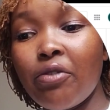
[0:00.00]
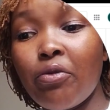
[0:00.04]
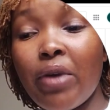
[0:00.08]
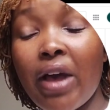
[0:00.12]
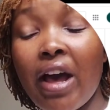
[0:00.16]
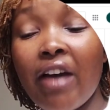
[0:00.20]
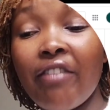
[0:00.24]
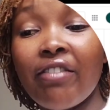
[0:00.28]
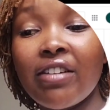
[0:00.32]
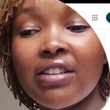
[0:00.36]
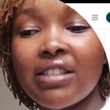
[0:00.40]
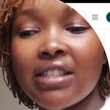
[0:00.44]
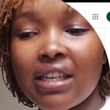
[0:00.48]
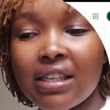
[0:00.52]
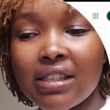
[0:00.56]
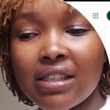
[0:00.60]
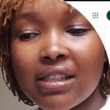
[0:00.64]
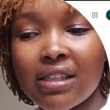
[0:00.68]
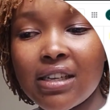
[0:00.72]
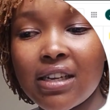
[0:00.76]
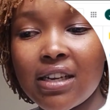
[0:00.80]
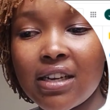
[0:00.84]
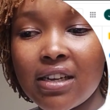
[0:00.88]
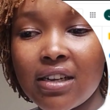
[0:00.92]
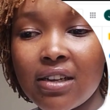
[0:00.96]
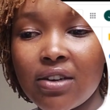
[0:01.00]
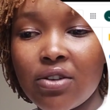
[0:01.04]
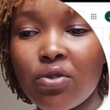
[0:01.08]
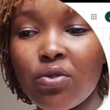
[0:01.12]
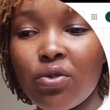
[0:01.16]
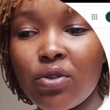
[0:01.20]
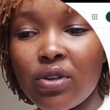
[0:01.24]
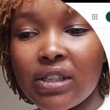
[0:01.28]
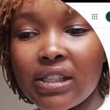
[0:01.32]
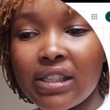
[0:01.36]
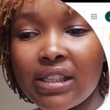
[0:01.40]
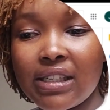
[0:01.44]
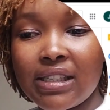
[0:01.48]
we have a task
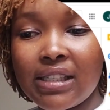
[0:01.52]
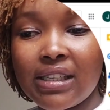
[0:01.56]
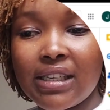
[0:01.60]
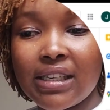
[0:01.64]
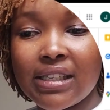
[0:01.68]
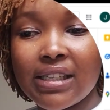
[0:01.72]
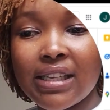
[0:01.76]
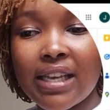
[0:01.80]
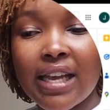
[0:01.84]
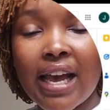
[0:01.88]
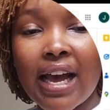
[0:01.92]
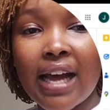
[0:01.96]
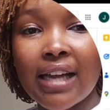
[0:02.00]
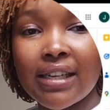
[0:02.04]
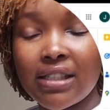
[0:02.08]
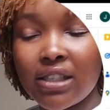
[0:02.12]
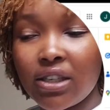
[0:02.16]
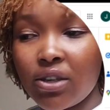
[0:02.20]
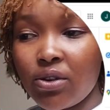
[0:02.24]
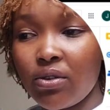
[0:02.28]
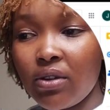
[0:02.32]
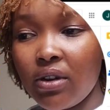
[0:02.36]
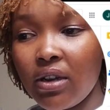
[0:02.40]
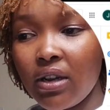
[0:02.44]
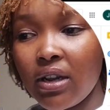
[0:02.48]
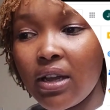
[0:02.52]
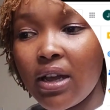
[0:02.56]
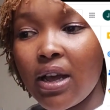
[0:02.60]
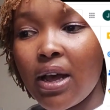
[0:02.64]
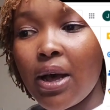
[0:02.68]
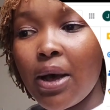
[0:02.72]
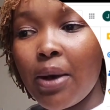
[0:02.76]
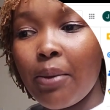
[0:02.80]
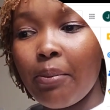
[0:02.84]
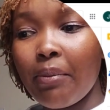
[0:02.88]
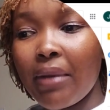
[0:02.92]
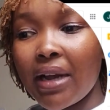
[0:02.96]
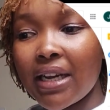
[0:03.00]
called CCSK article,
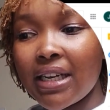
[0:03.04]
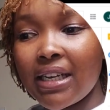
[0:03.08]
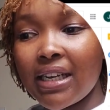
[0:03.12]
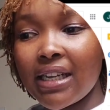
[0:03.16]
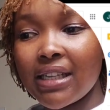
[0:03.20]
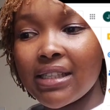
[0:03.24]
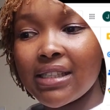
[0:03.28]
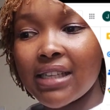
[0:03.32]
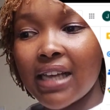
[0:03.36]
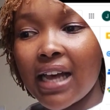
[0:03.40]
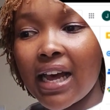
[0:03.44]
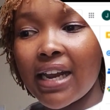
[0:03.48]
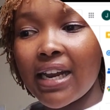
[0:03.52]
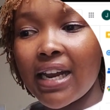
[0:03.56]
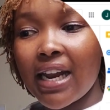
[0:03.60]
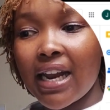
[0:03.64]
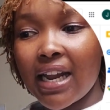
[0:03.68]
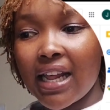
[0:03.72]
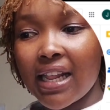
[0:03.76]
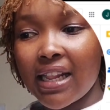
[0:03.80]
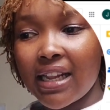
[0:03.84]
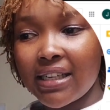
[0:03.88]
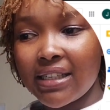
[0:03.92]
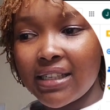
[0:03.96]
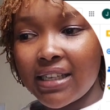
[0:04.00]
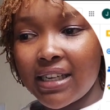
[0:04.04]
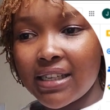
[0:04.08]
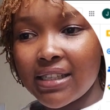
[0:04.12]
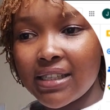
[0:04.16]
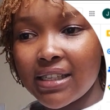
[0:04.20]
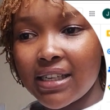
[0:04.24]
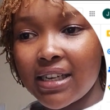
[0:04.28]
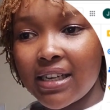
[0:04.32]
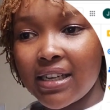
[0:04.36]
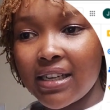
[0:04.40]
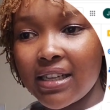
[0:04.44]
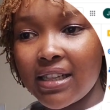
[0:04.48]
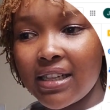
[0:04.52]
but let's add another
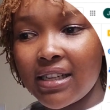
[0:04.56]
task.